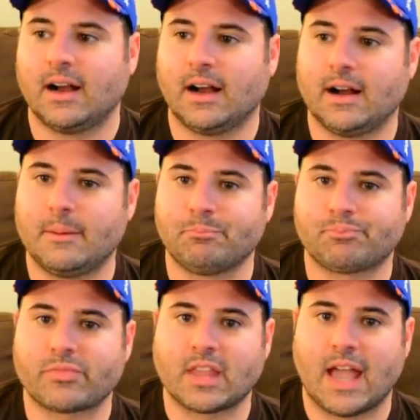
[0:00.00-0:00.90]

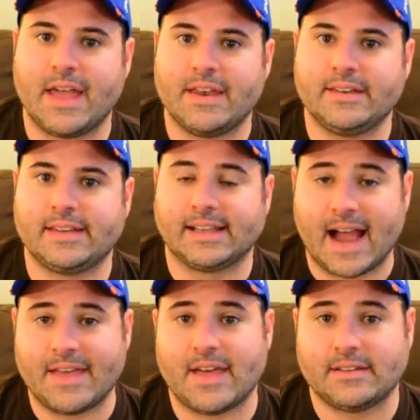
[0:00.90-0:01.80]
Um, and the
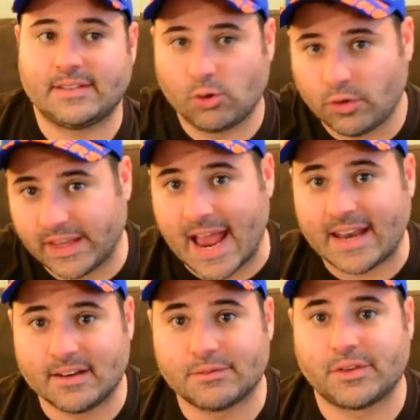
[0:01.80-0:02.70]
guy that did all the
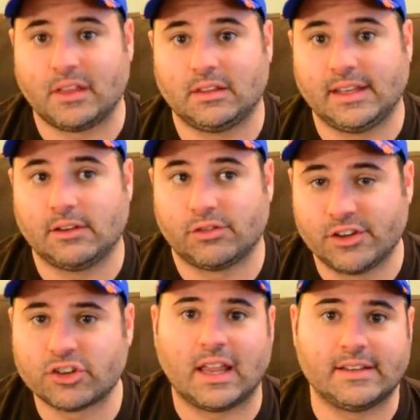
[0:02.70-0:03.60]
editing for the, the
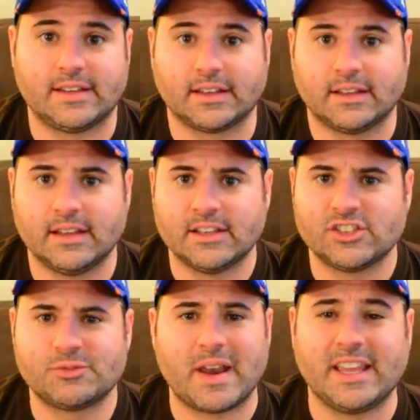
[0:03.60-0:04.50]
original ending
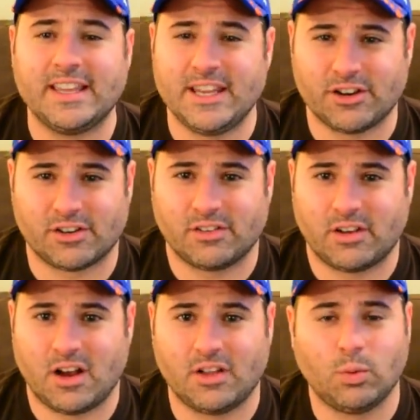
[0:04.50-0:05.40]
spent a
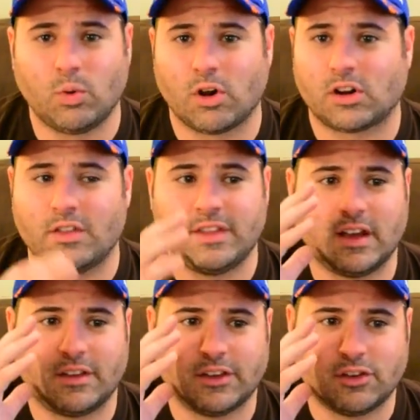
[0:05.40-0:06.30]
year on the work on
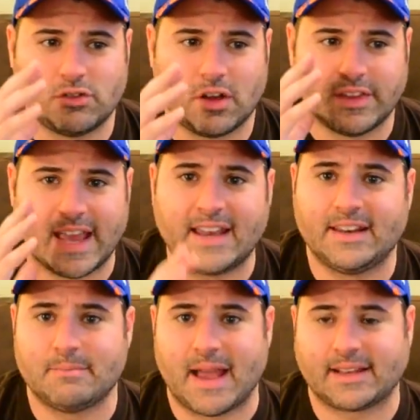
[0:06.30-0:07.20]
the on the on the
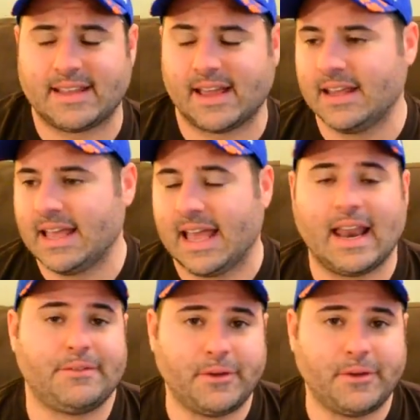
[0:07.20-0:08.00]
editing back then, and I